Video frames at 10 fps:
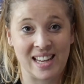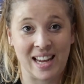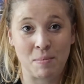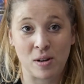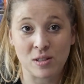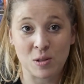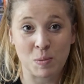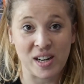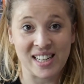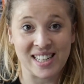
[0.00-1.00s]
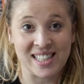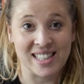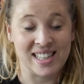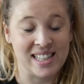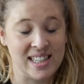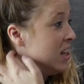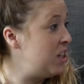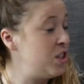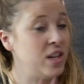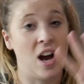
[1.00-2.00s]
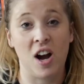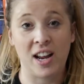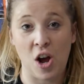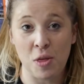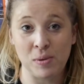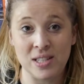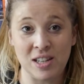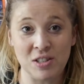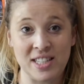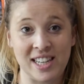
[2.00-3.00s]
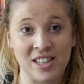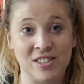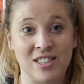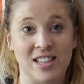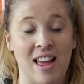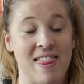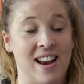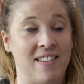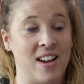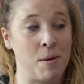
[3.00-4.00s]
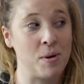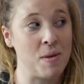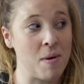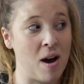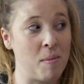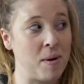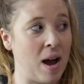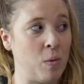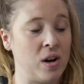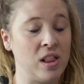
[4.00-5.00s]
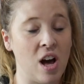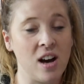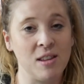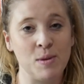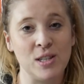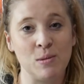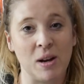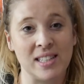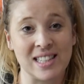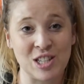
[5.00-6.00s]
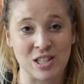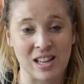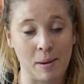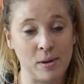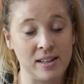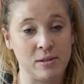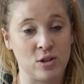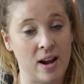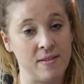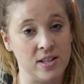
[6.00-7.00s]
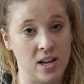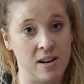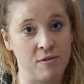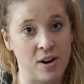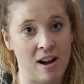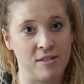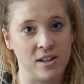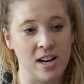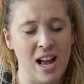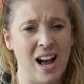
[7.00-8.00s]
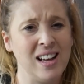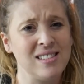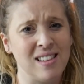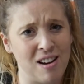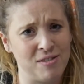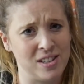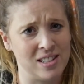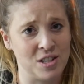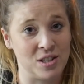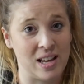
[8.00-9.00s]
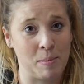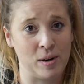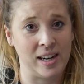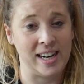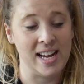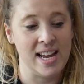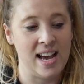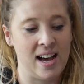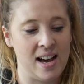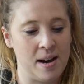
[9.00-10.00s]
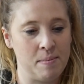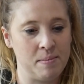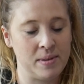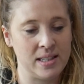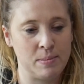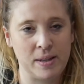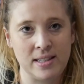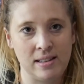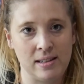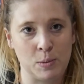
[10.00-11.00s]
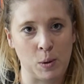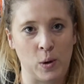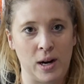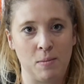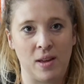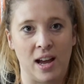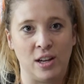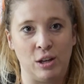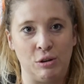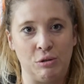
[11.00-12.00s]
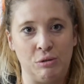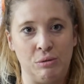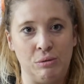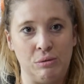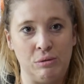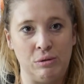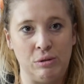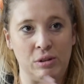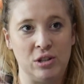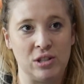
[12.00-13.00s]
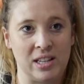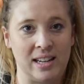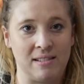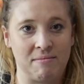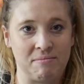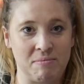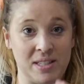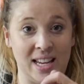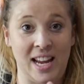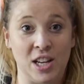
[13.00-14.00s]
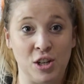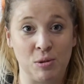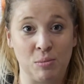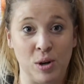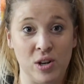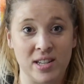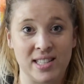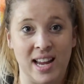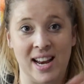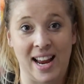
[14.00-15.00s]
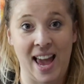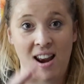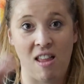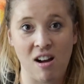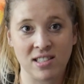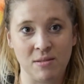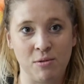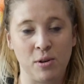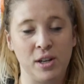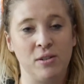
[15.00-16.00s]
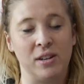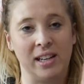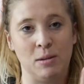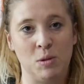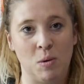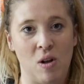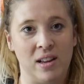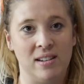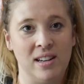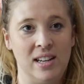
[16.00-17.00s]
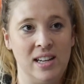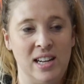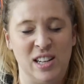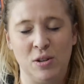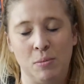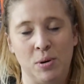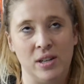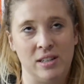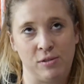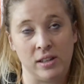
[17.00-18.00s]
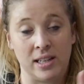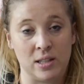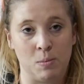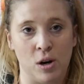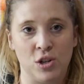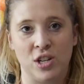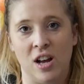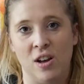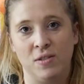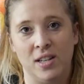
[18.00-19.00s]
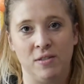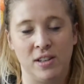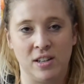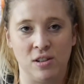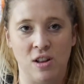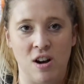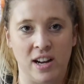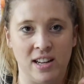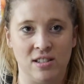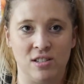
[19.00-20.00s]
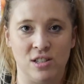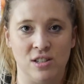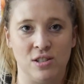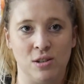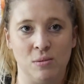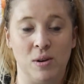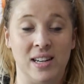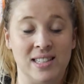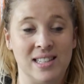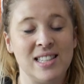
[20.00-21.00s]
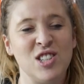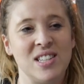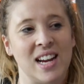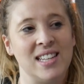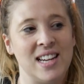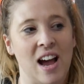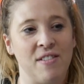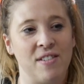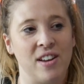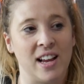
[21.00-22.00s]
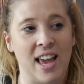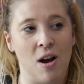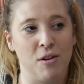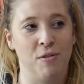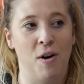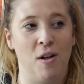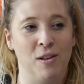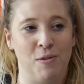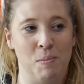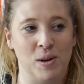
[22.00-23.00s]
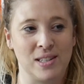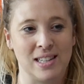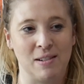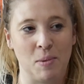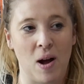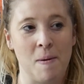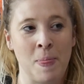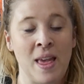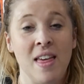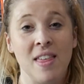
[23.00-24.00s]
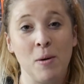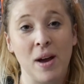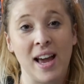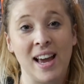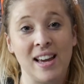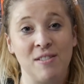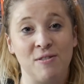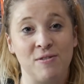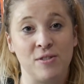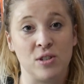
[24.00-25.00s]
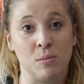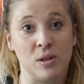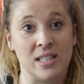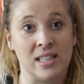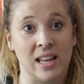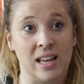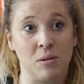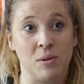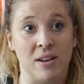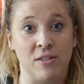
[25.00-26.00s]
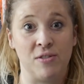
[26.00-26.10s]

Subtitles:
8 months pregnant. So yeah, I'll get all the books downstairs, then I've got to put them up. I want to log them into my Delicious Library, which I haven't done in forever. I love Delicious Library. It's basically this program that you can just like scan your books and it catalogs them for you, and it keeps them all in. You can put different like smart shelves and everything will log into certain ways. It's just nice to have an account of all of the books that I bought. That way, if for some reason like we have a